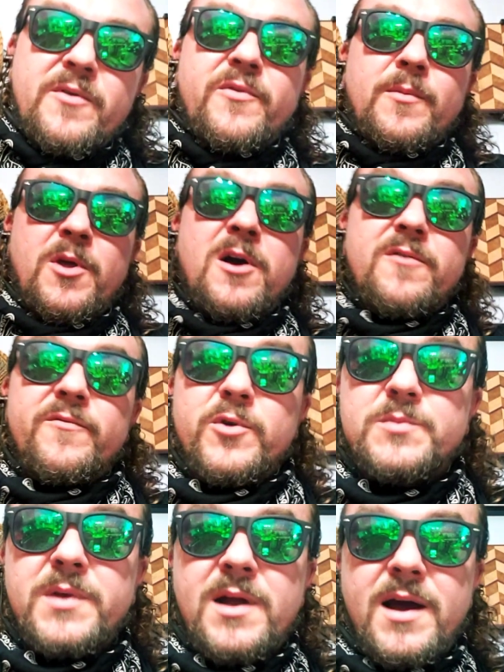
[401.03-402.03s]
from law
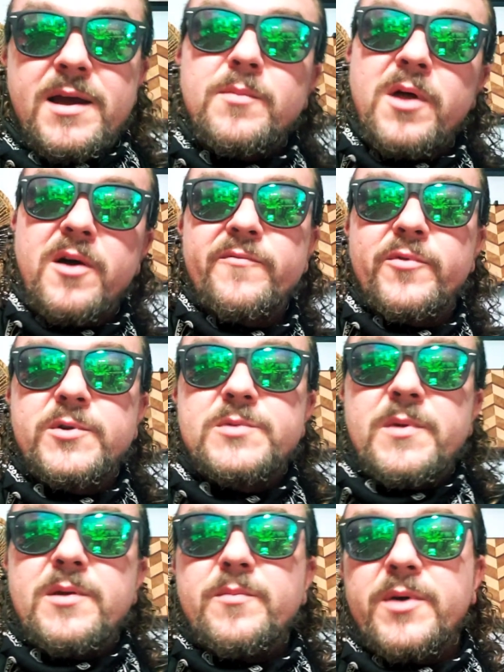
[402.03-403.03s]
enforcement, high up law
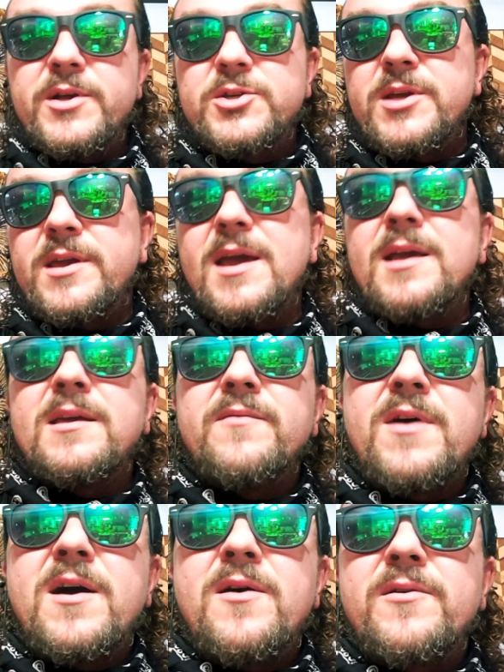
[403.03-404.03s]
enforcement, but she can't give
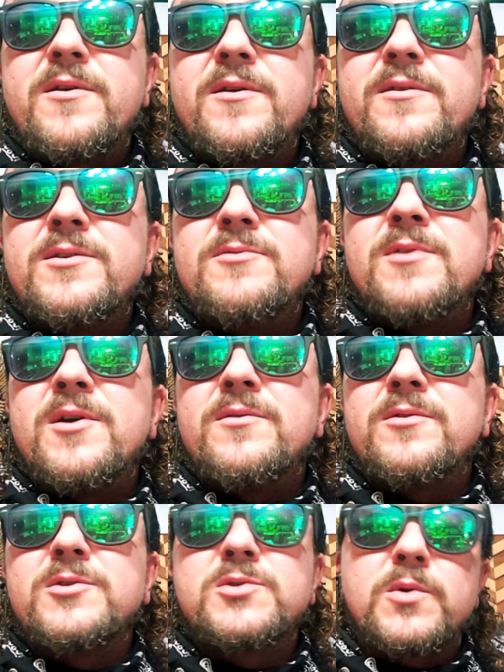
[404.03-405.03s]
out her, you know,
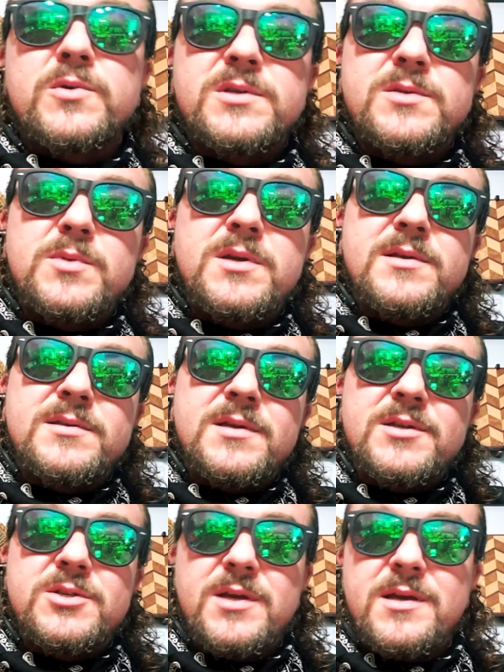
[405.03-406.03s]
her sources because
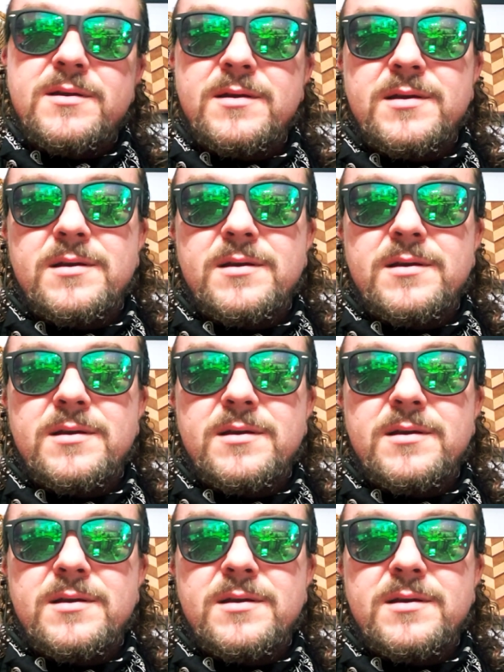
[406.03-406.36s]
then she